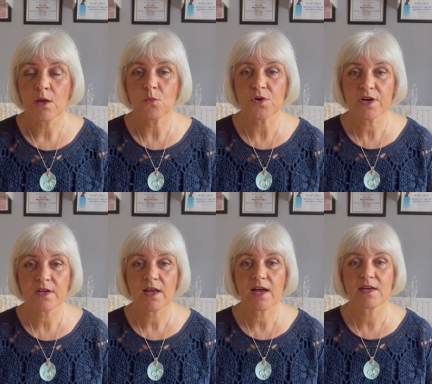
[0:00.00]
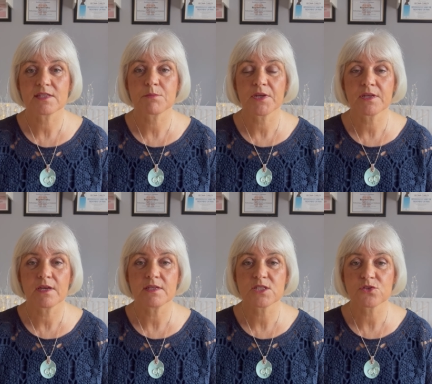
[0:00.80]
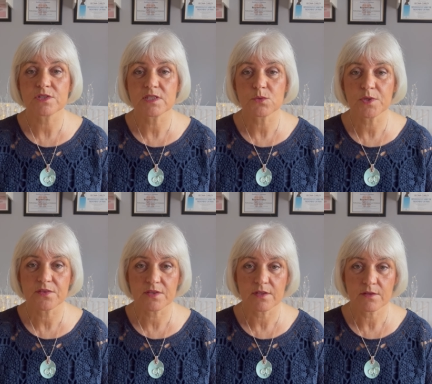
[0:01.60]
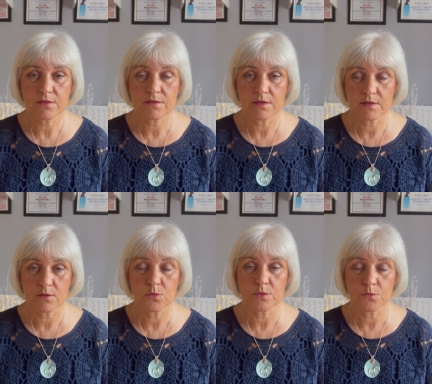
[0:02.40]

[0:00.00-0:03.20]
work and my case studies with the,